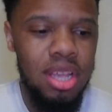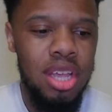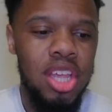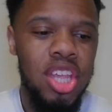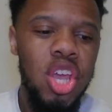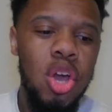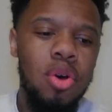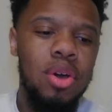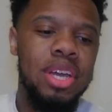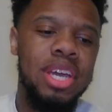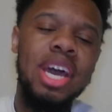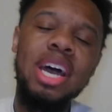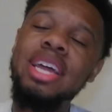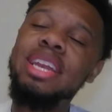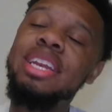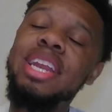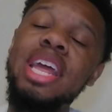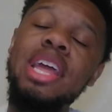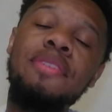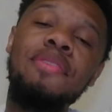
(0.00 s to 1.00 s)
you
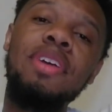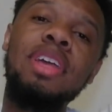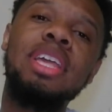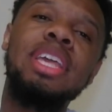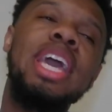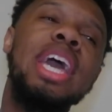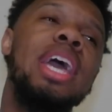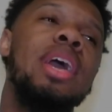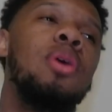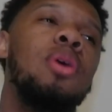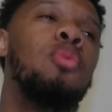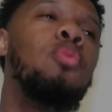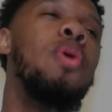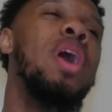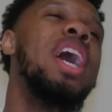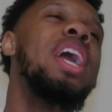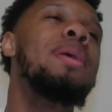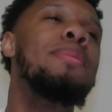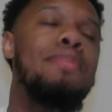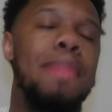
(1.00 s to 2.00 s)
couldn't even get
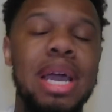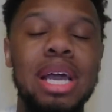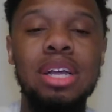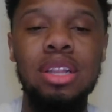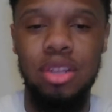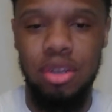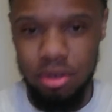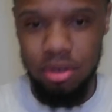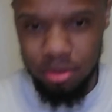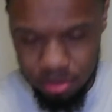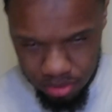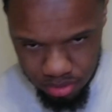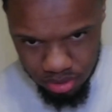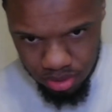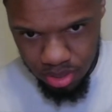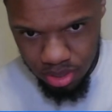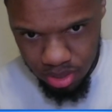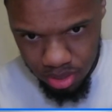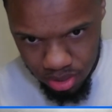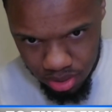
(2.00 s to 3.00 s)
Wade Meckler.
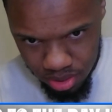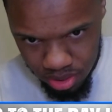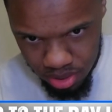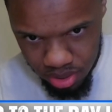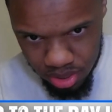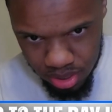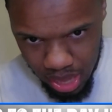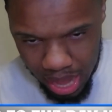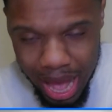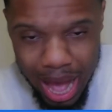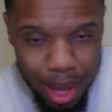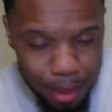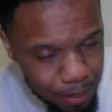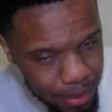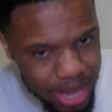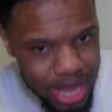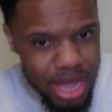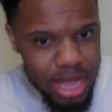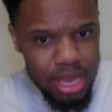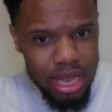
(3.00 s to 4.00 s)
I
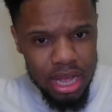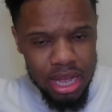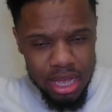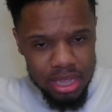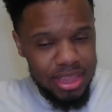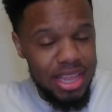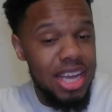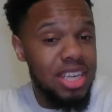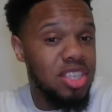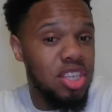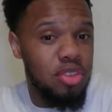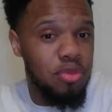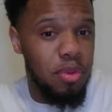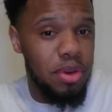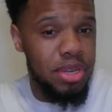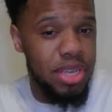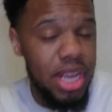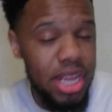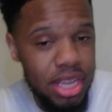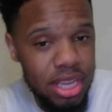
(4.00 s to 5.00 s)
mean, this is
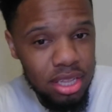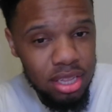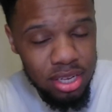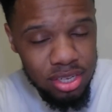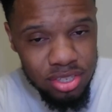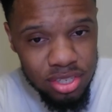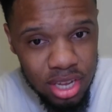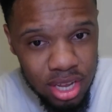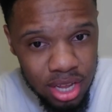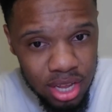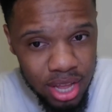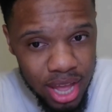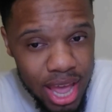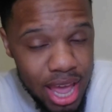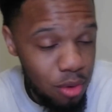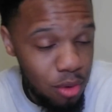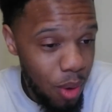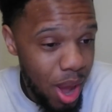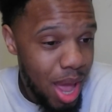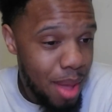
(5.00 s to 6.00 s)
ridiculous.
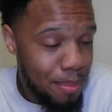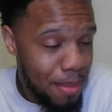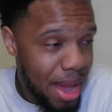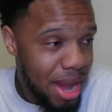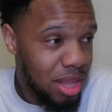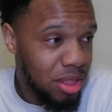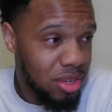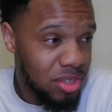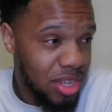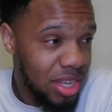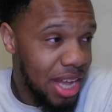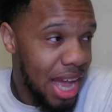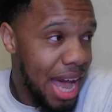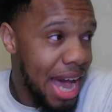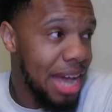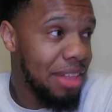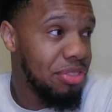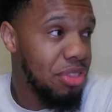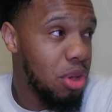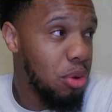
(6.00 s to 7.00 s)
And Wade Meckler is a
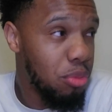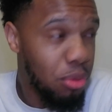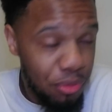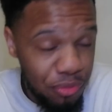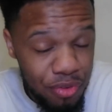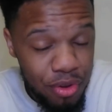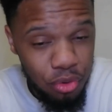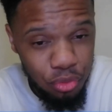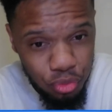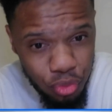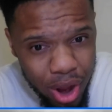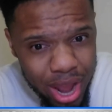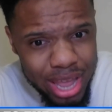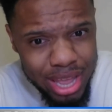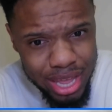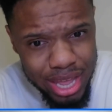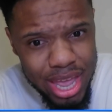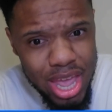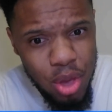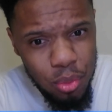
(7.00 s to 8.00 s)
guy I think will fit
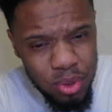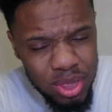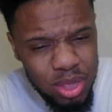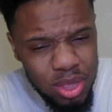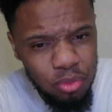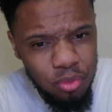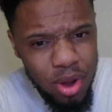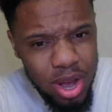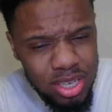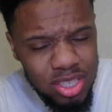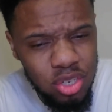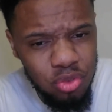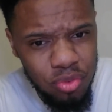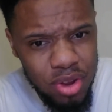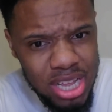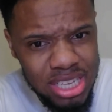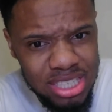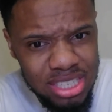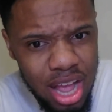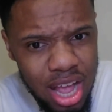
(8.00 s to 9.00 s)
right in with the Boston
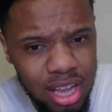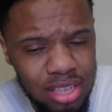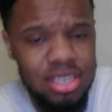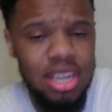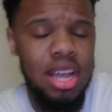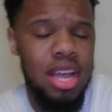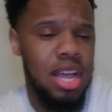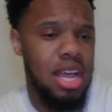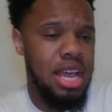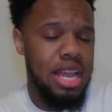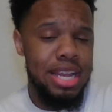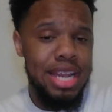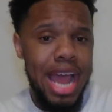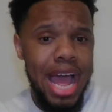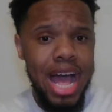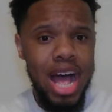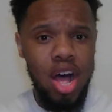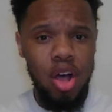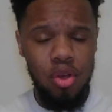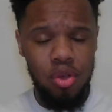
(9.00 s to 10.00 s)
Red Sox.
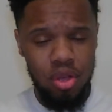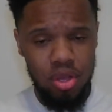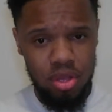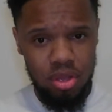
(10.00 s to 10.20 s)
Now,